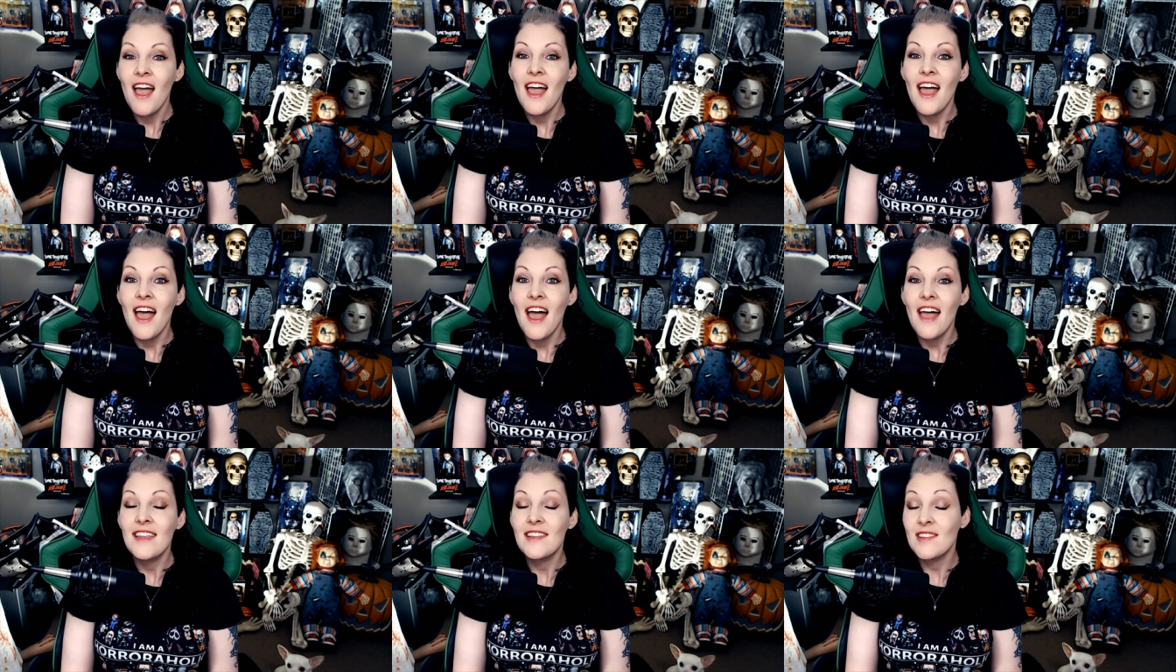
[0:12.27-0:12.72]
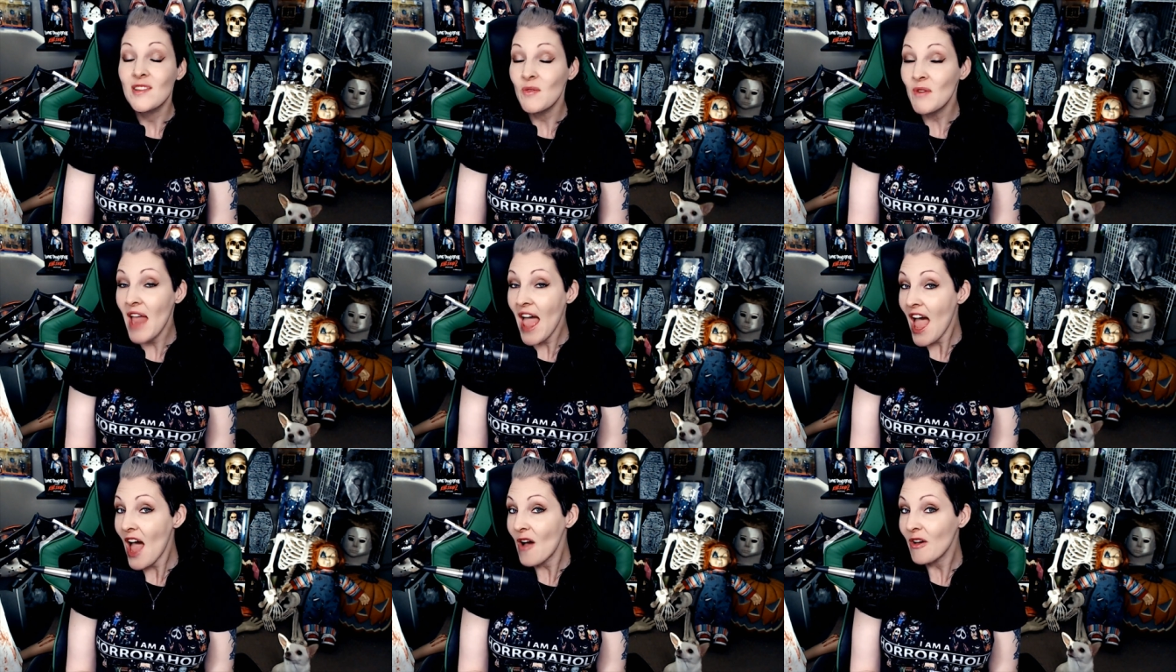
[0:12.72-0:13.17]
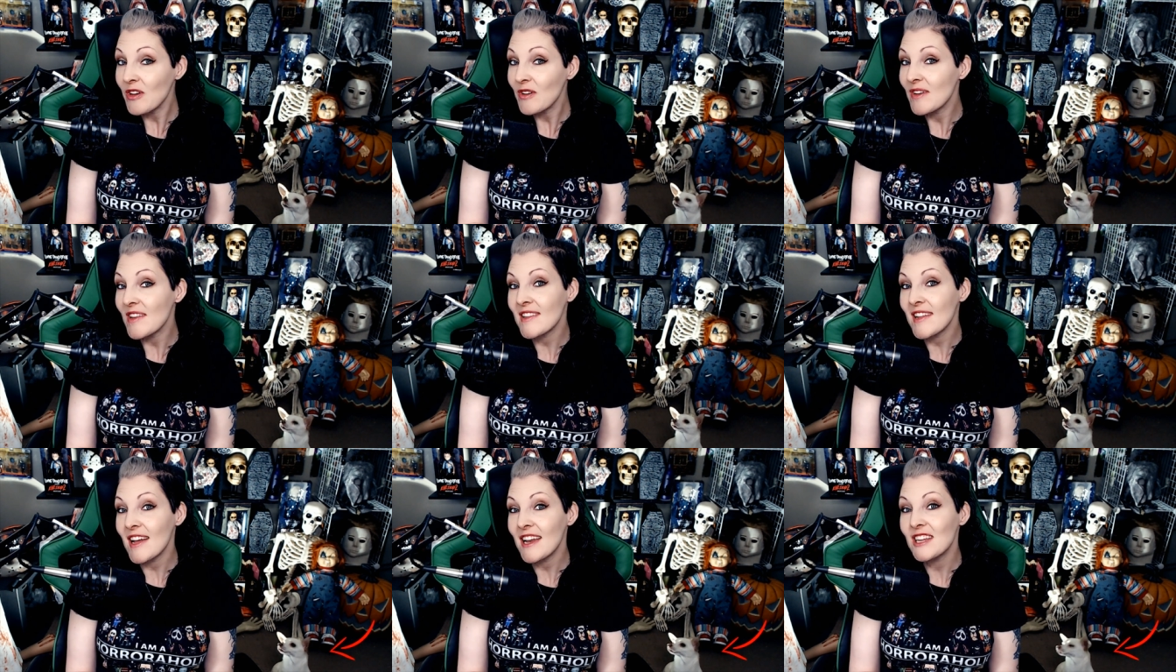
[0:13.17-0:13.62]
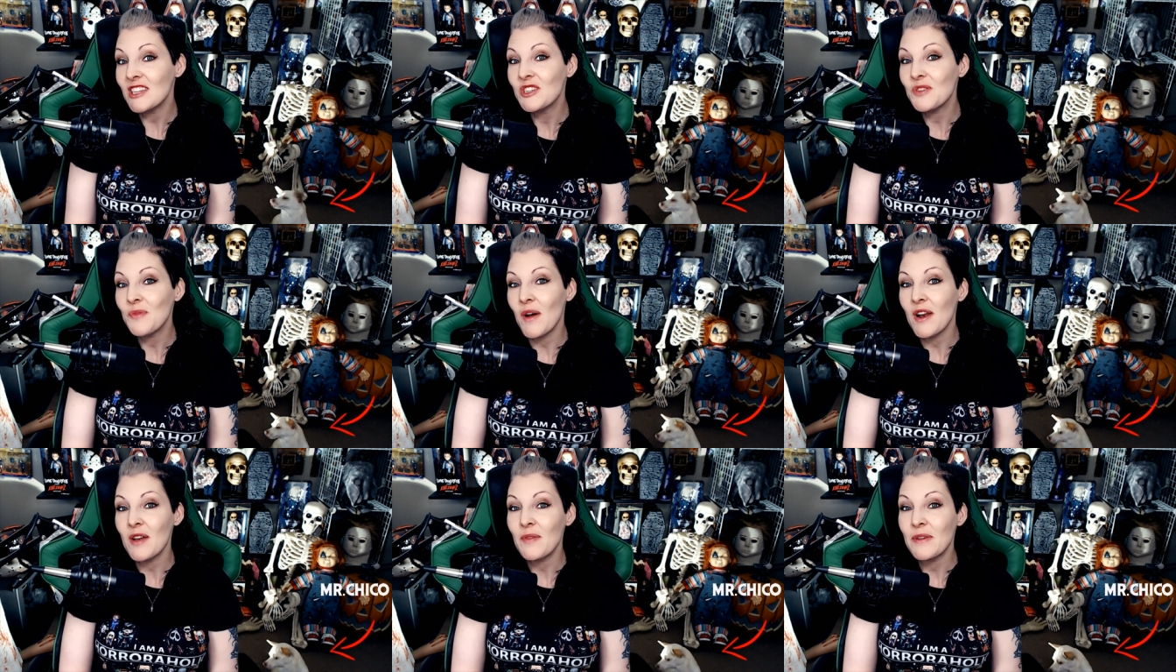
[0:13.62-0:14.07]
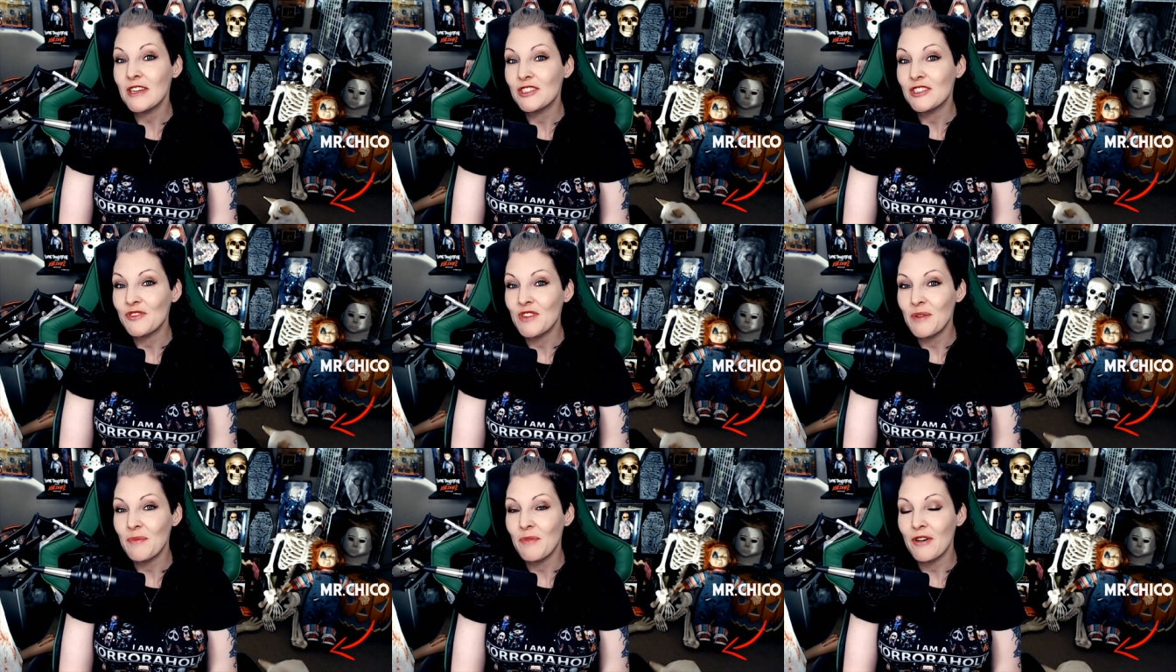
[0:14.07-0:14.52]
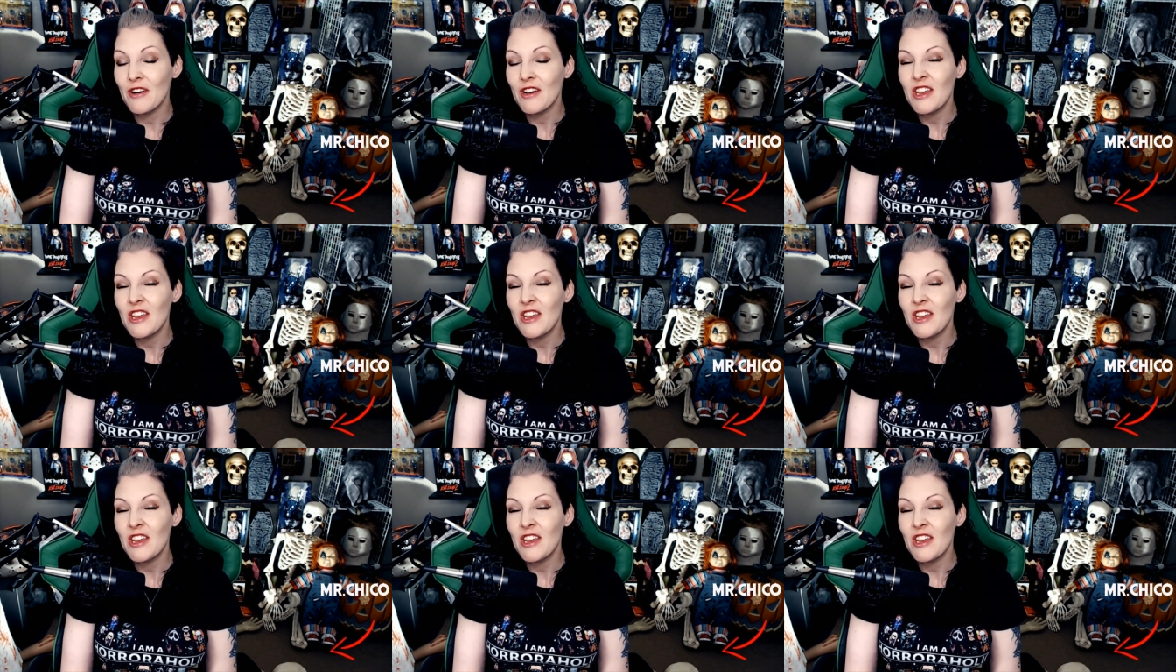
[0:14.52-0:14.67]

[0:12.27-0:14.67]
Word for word: So now you decided you want to be a streamer,